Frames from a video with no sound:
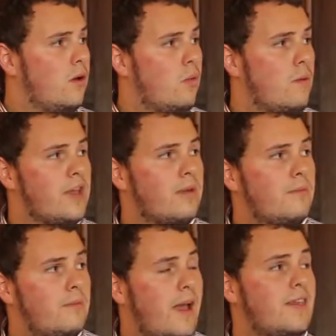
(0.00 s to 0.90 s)
When we
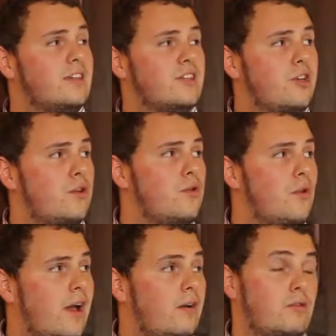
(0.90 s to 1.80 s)
compare this
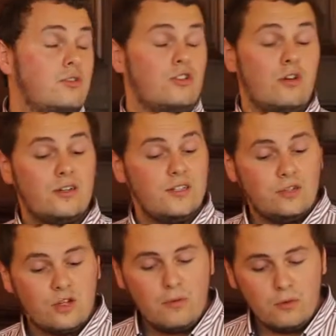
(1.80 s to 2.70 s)
to, or contrast it
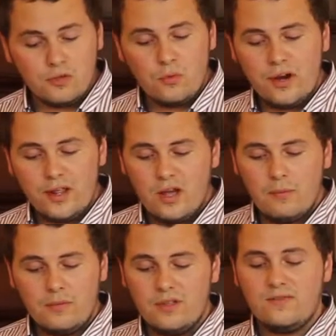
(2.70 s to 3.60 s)
to a compulsory winding
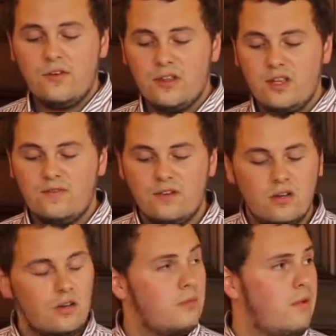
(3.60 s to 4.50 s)
up, it's very
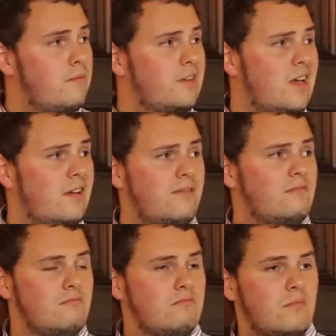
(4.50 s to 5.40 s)
different. The members
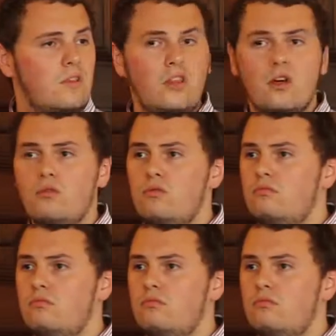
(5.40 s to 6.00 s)
have no